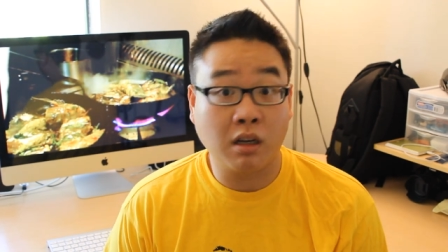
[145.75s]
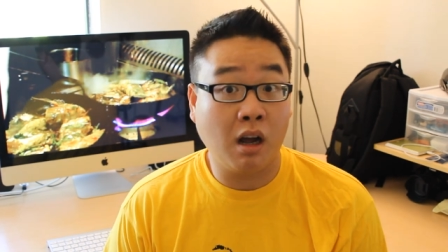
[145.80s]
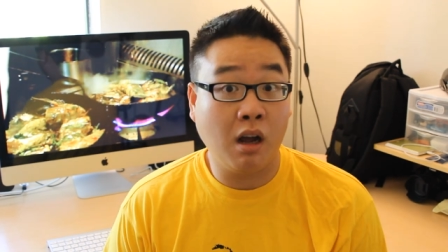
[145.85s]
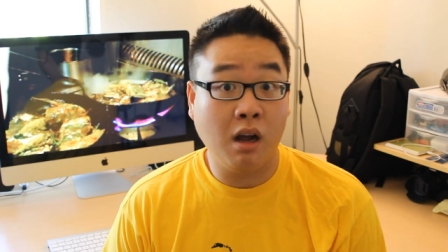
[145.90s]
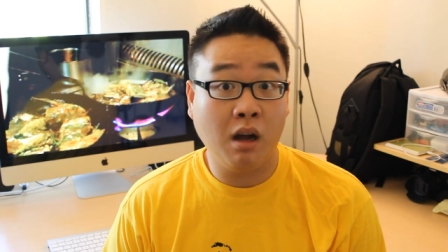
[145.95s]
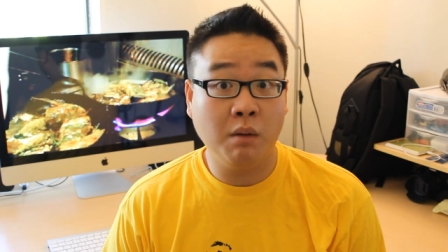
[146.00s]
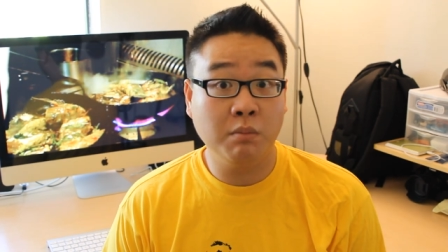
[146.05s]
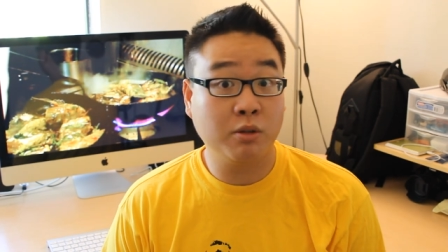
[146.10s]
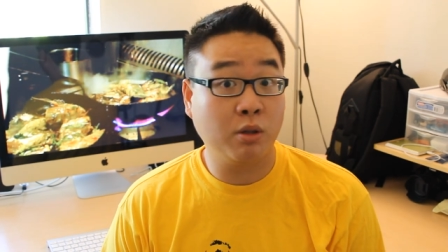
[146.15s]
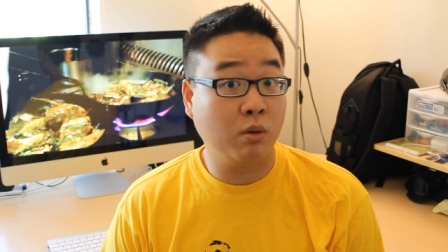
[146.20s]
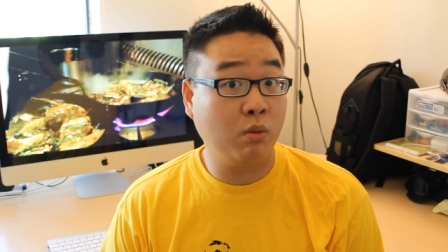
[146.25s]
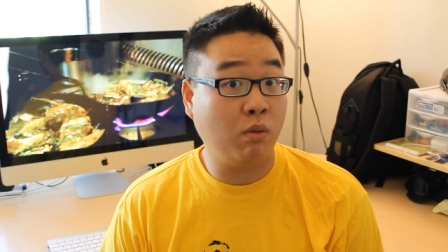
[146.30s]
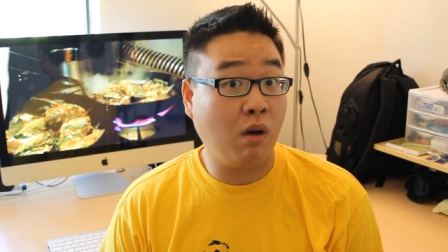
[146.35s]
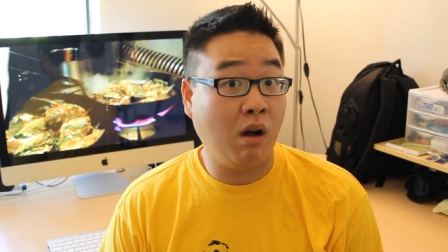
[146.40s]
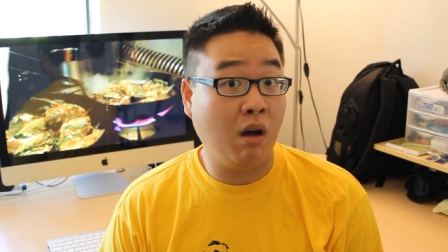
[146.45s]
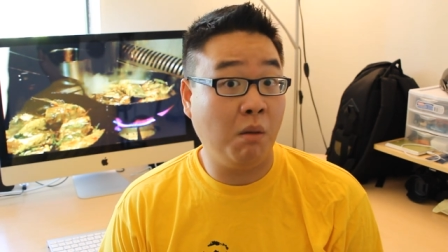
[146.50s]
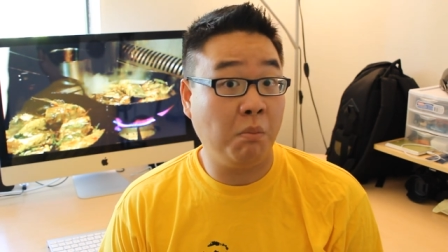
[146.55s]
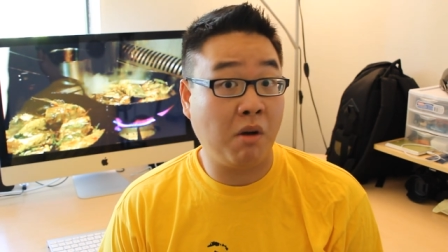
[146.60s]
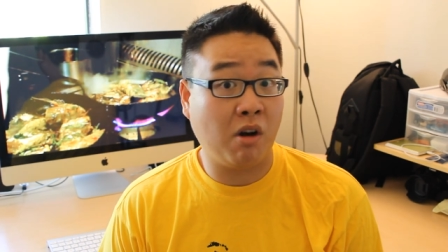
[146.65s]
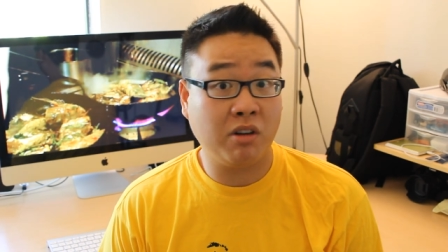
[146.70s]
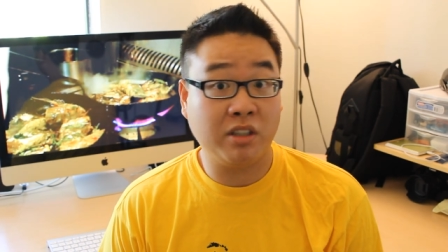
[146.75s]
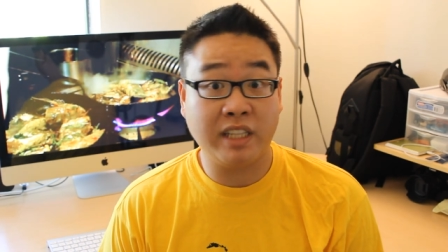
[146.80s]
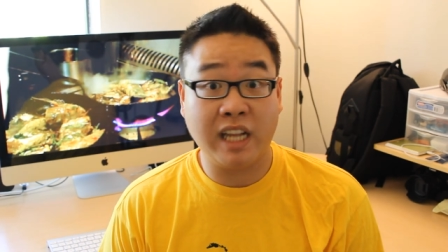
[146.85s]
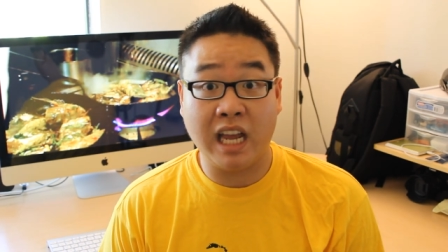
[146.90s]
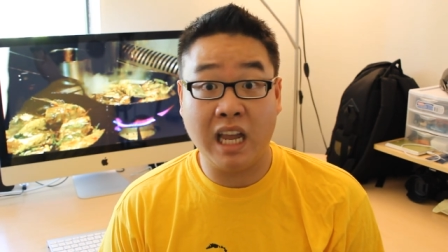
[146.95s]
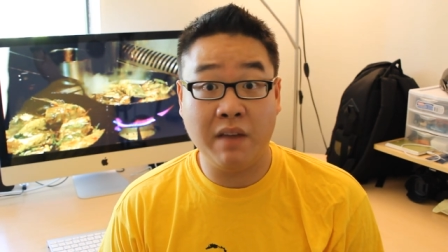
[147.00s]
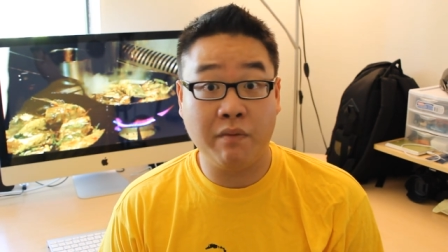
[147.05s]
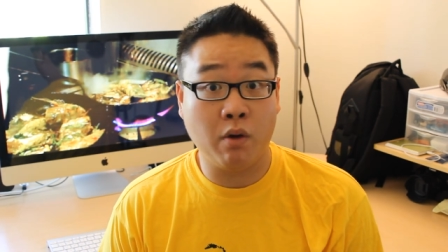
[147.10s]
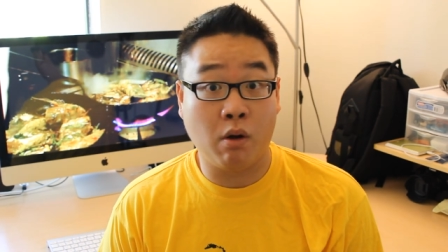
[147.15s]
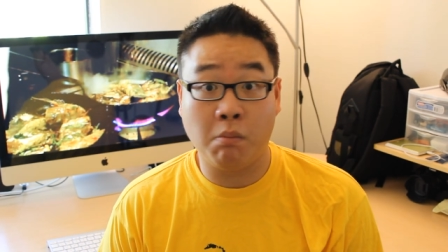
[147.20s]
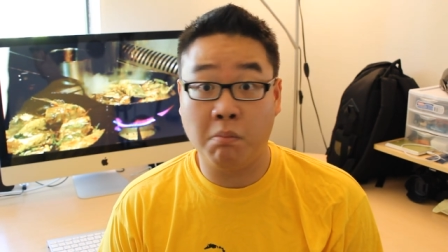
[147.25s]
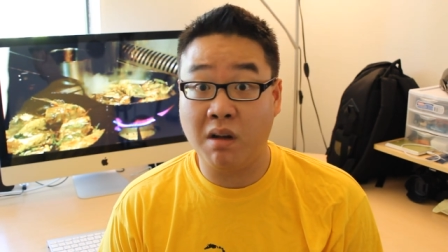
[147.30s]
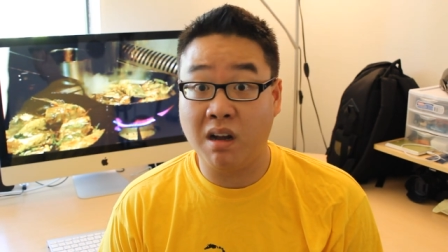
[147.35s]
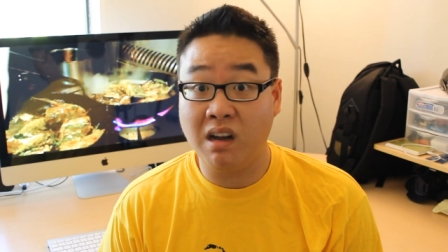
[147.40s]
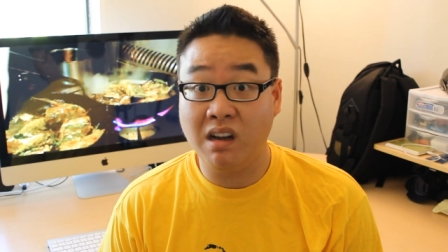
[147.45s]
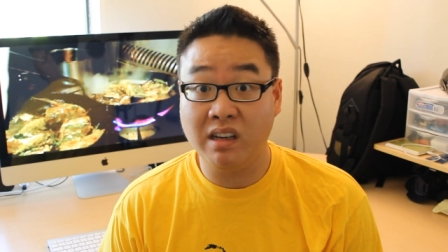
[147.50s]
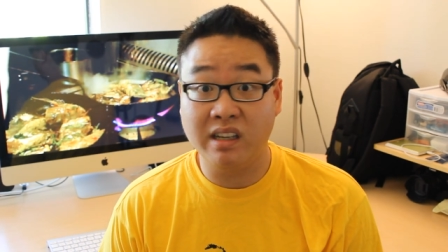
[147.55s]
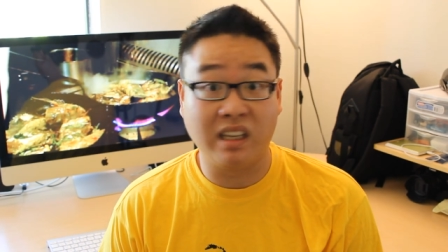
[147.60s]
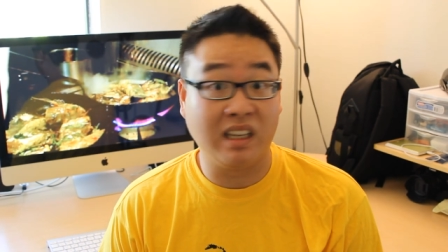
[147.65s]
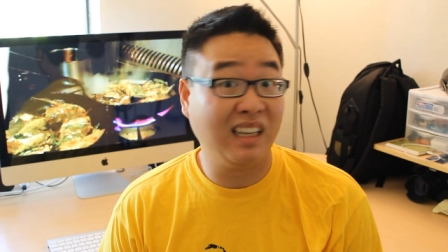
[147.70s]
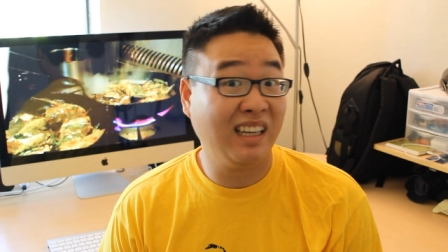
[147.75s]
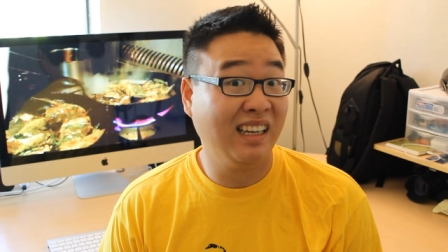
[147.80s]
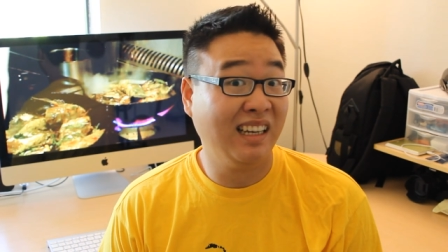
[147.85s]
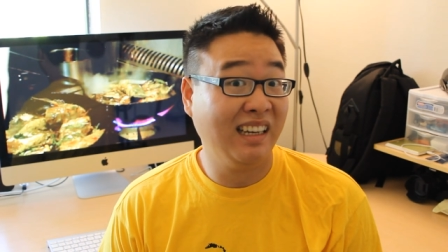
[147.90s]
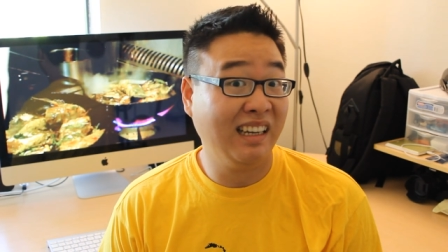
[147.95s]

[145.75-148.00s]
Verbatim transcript: Come to Walmart, save your money.